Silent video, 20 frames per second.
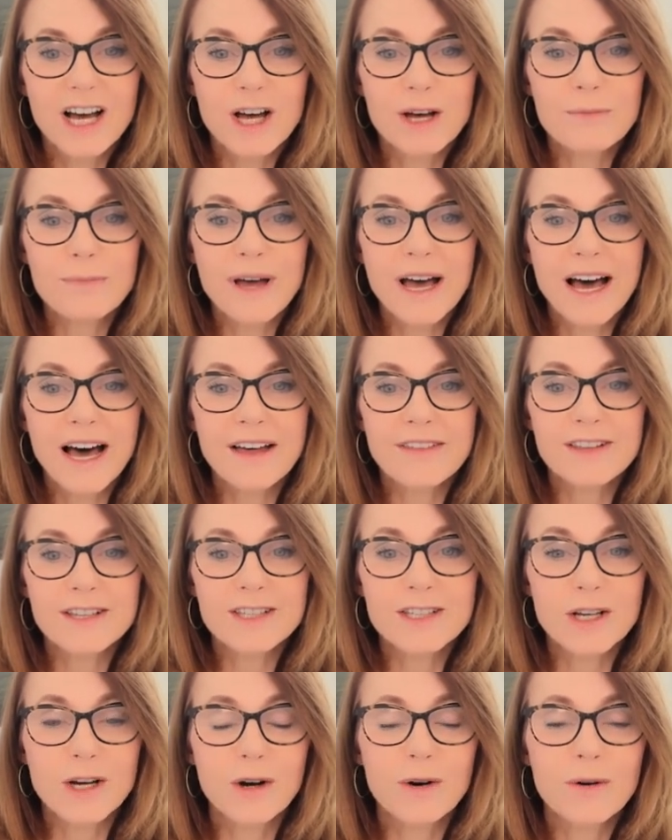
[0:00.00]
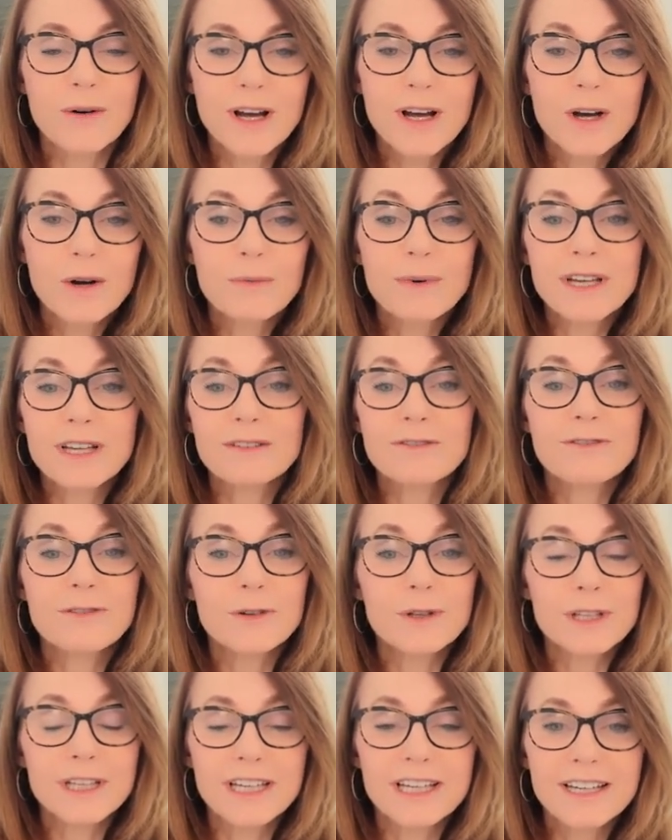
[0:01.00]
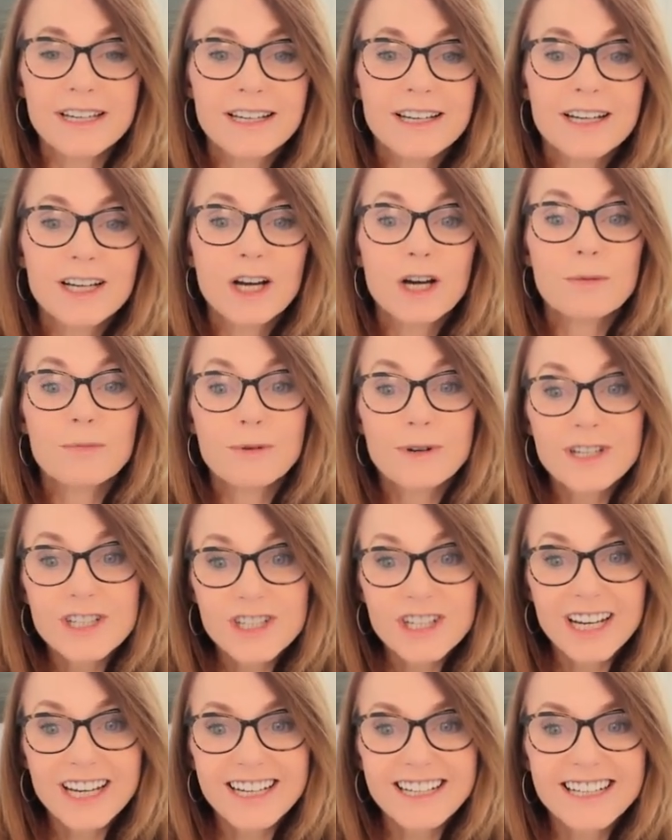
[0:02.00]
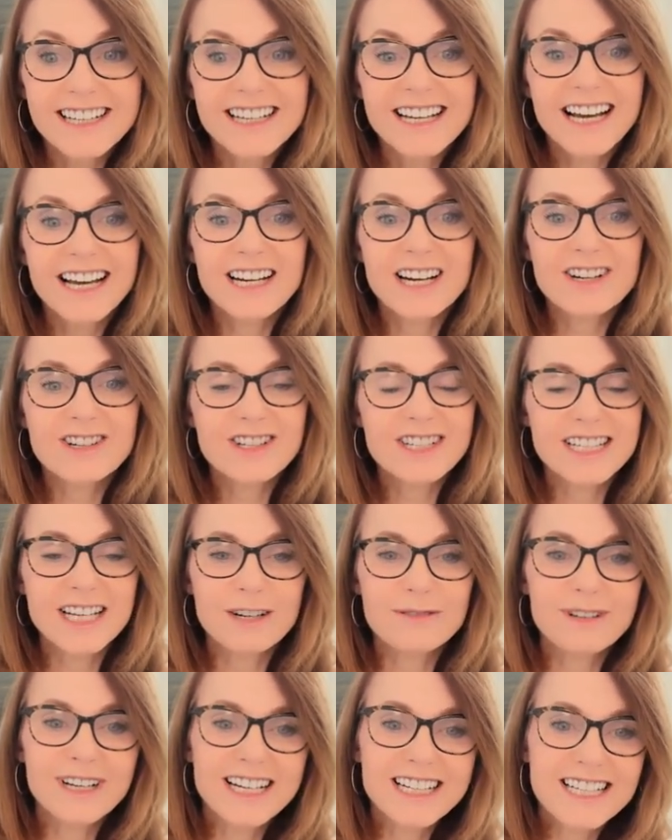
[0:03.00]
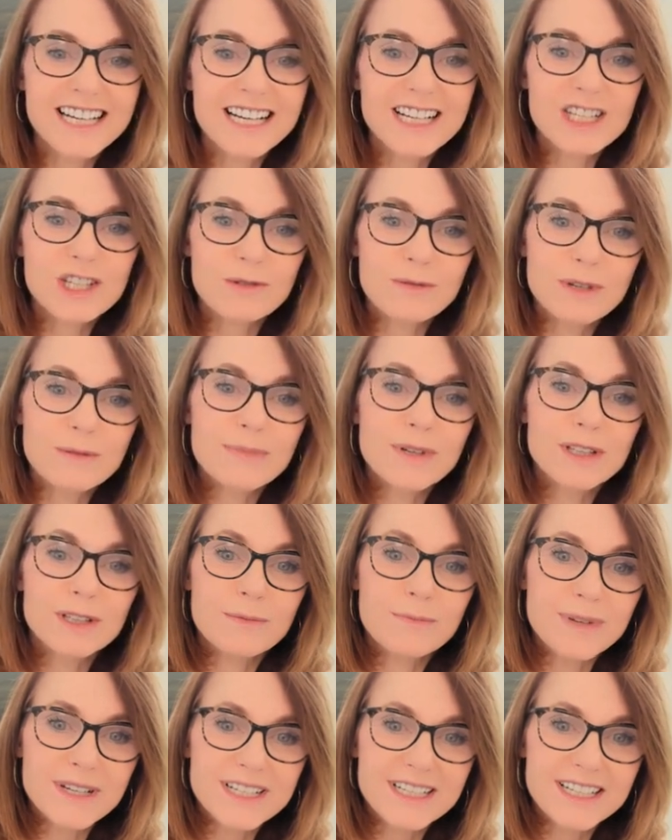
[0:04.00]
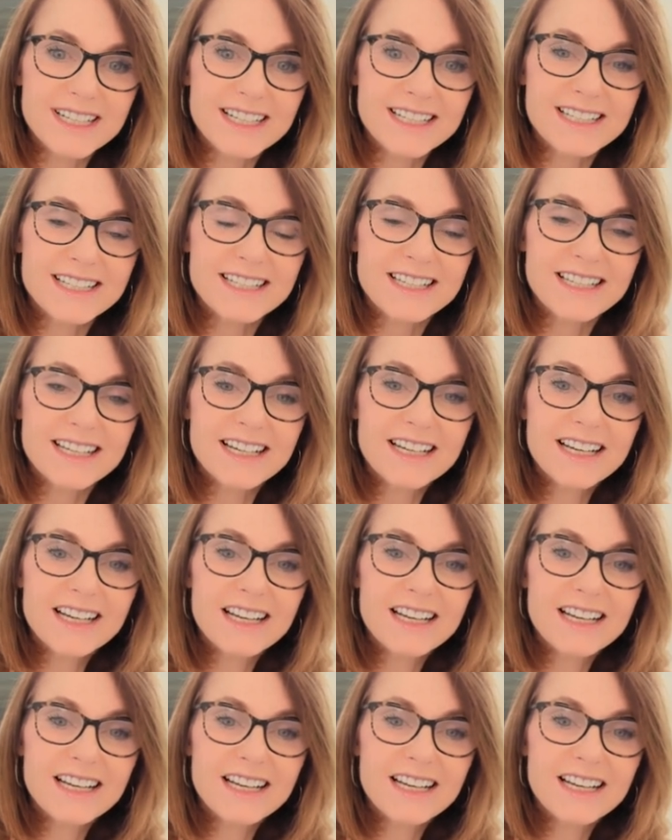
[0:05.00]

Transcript: Uh, path. And so we can fully appreciate and understand what it takes to rebuild a business.